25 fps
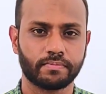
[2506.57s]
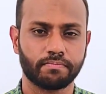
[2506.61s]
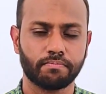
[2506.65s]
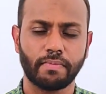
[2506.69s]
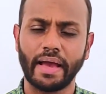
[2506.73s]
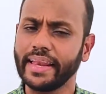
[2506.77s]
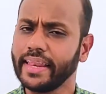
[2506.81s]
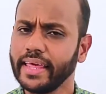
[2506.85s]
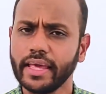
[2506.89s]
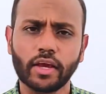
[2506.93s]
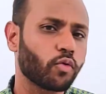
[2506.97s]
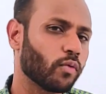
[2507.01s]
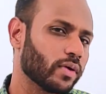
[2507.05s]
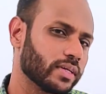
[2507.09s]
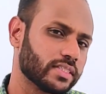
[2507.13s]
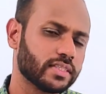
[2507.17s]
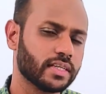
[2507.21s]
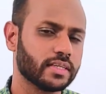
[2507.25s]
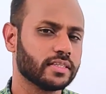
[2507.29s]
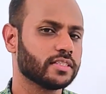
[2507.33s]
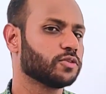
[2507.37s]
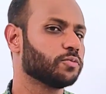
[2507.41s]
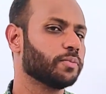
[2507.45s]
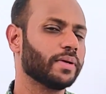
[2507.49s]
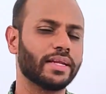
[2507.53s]
Many
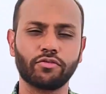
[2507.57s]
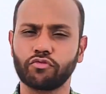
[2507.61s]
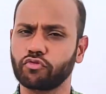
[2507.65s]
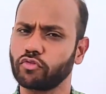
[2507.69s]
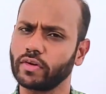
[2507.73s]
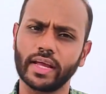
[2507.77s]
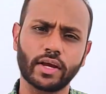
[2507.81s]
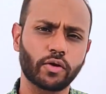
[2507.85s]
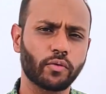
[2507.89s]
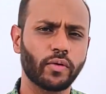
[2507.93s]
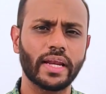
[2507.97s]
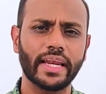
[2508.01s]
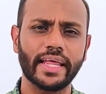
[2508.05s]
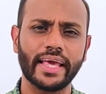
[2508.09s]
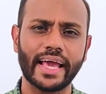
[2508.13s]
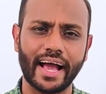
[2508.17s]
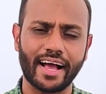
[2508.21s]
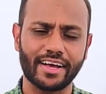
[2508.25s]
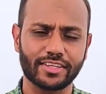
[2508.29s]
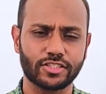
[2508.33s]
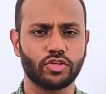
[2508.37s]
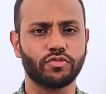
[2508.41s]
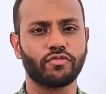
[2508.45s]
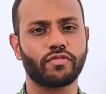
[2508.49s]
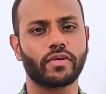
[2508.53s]
questions been frequently
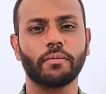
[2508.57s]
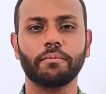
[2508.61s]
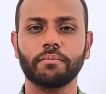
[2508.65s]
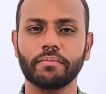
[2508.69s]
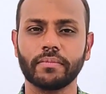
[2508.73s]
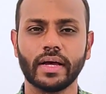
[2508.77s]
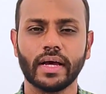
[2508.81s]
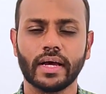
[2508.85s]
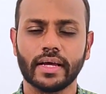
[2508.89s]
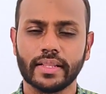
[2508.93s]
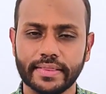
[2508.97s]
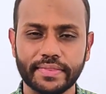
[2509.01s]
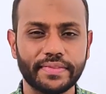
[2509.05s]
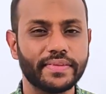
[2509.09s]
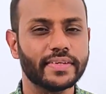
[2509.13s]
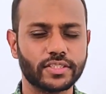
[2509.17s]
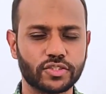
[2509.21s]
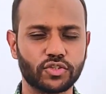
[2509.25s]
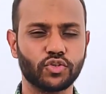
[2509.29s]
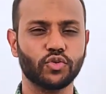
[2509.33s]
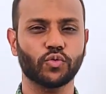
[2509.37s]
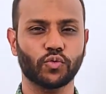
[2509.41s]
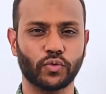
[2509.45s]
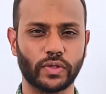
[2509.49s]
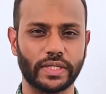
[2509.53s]
asked from
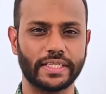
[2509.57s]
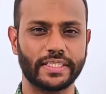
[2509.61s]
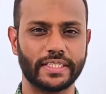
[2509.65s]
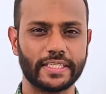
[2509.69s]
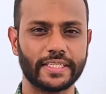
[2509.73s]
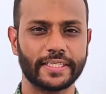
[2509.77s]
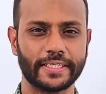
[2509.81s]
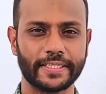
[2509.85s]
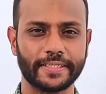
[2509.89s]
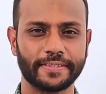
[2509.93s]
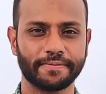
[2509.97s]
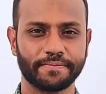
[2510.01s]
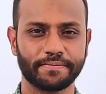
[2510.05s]
this unit.